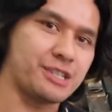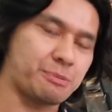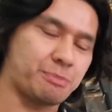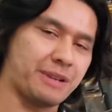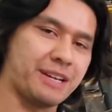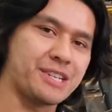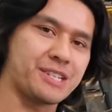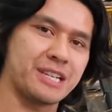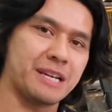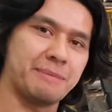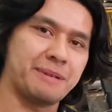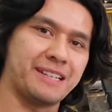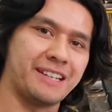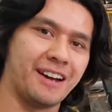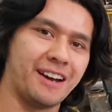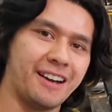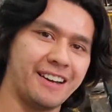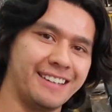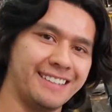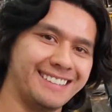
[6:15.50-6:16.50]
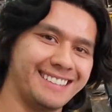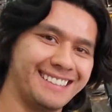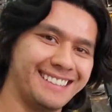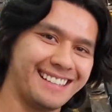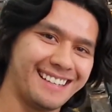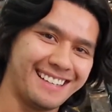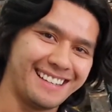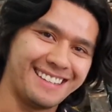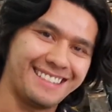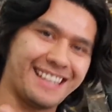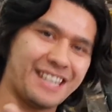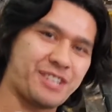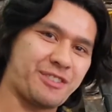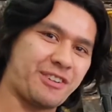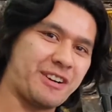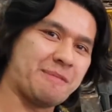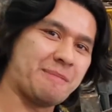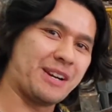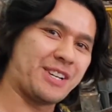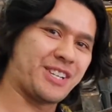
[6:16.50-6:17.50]
please let me know. Thanks
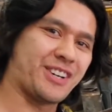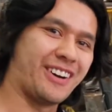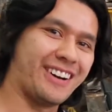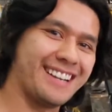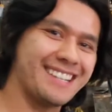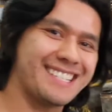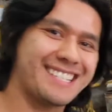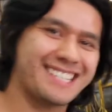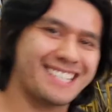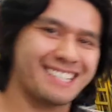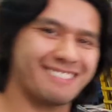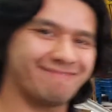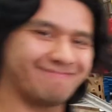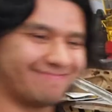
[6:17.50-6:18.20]
very much, guys.